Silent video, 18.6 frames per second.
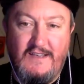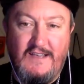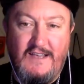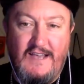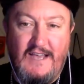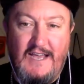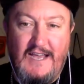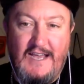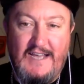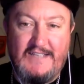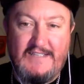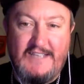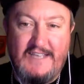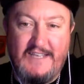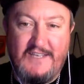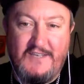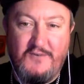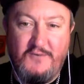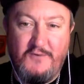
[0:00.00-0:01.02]

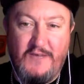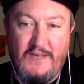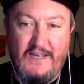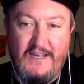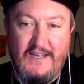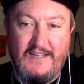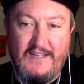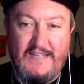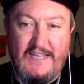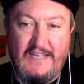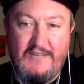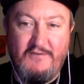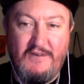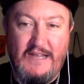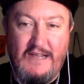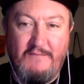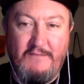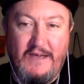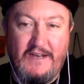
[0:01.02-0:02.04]
Thank you,
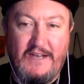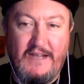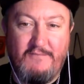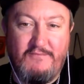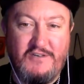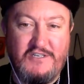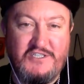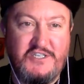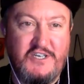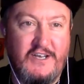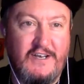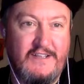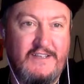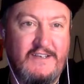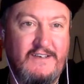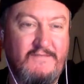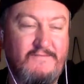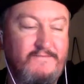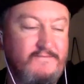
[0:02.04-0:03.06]
Lee, man. I appreciate it,
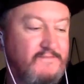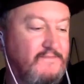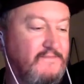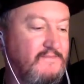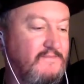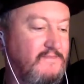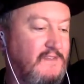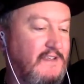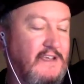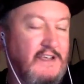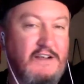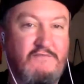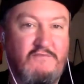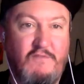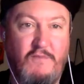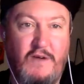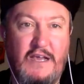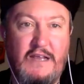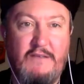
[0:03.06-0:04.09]
yeah.
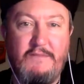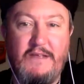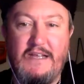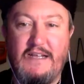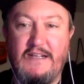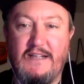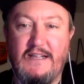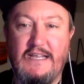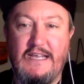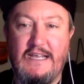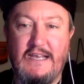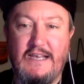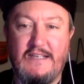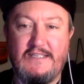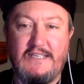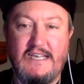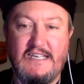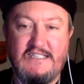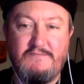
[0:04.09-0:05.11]
Remind me, Lee,
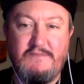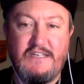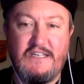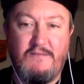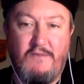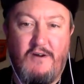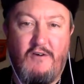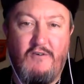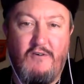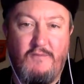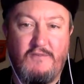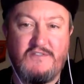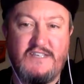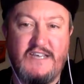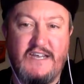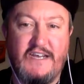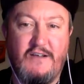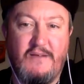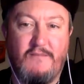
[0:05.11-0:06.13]
text me tomorrow about
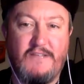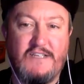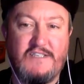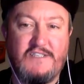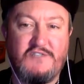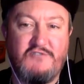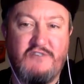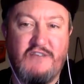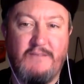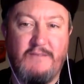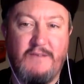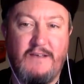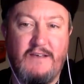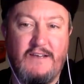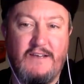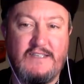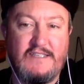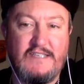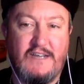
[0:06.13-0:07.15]
setting up that stream, and
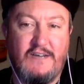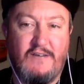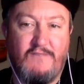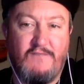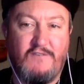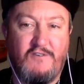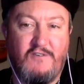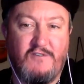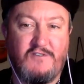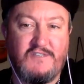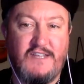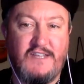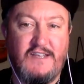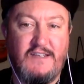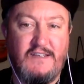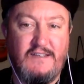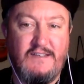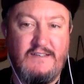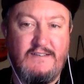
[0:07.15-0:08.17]
I'll set it up for Thursday.
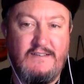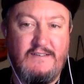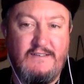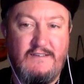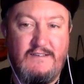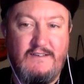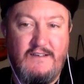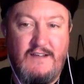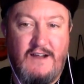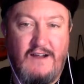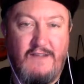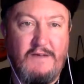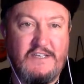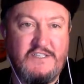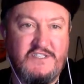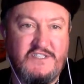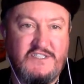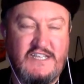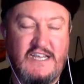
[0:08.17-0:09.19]
All right, man,
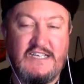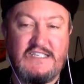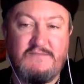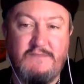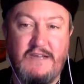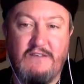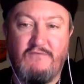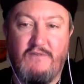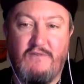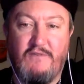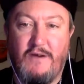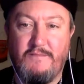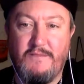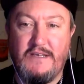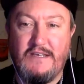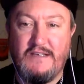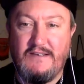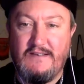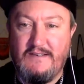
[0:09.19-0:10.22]
just text me and remind me.